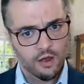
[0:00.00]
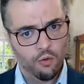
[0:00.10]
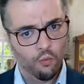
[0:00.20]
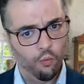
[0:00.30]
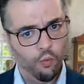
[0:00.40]

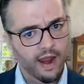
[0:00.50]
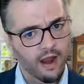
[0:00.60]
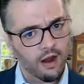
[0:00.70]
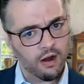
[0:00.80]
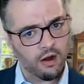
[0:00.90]

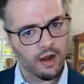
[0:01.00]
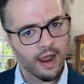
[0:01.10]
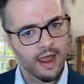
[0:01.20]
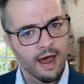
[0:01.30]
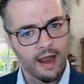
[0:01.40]
where
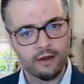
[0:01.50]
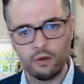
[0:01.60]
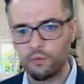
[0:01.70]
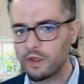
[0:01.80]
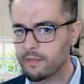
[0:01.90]
AI
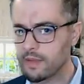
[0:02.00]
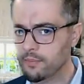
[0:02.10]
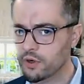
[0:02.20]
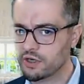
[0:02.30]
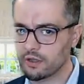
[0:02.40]
could really be
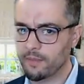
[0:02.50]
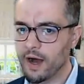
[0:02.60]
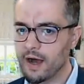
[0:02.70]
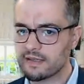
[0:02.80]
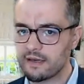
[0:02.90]
pushing on the
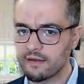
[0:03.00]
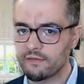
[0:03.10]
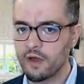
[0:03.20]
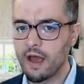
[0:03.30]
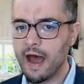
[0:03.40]

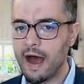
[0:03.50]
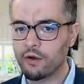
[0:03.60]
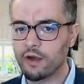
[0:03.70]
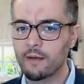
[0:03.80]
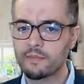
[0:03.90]
positive
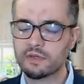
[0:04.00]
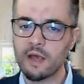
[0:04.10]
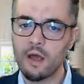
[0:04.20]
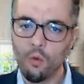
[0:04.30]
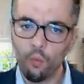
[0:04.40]
outcomes,
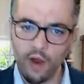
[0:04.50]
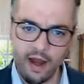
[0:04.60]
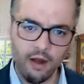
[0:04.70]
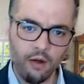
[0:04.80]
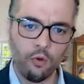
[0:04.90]

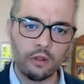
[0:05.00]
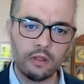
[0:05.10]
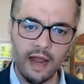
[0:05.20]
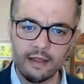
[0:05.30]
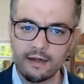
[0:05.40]
where we're
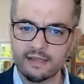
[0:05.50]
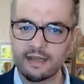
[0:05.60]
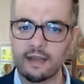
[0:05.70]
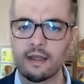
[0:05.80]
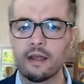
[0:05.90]
likely to
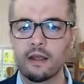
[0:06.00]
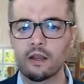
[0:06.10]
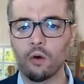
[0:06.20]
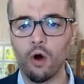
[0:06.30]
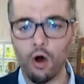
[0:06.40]
see,
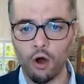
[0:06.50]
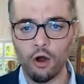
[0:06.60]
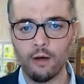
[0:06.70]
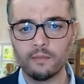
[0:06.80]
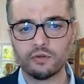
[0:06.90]

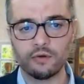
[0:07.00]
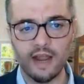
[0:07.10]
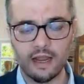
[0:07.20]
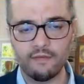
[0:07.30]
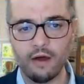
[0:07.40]
harms or
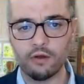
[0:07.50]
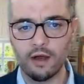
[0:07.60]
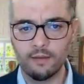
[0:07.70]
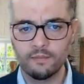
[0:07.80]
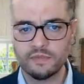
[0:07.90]
negative
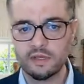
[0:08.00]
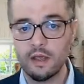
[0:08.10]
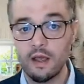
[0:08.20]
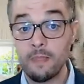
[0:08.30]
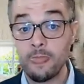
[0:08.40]
outcomes.
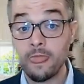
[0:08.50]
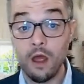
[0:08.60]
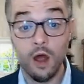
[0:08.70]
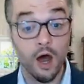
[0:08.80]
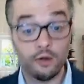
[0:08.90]

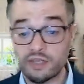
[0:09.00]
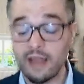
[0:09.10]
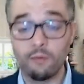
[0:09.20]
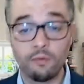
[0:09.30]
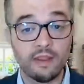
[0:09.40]

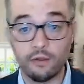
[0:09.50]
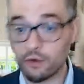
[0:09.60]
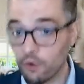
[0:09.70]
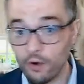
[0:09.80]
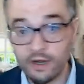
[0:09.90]
Understand that there are
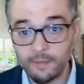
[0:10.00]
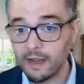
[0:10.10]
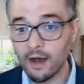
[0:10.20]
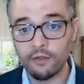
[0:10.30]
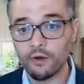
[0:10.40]
going to
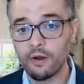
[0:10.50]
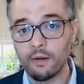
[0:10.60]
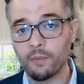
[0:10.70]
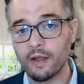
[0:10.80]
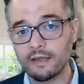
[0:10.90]
be other
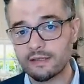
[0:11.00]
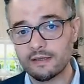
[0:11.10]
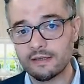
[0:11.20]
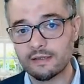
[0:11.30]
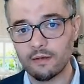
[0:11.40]

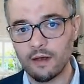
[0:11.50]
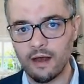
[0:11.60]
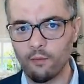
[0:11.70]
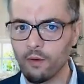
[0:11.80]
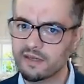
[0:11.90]
places
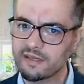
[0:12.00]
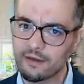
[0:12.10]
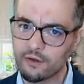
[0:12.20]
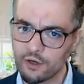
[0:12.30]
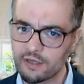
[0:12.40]
where we see
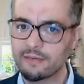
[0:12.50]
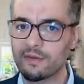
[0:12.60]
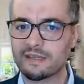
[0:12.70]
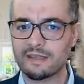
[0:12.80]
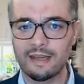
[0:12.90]
goods and
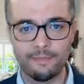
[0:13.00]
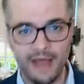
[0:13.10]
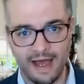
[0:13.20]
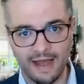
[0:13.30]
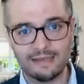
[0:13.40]
we see
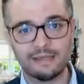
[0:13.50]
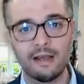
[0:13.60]
bad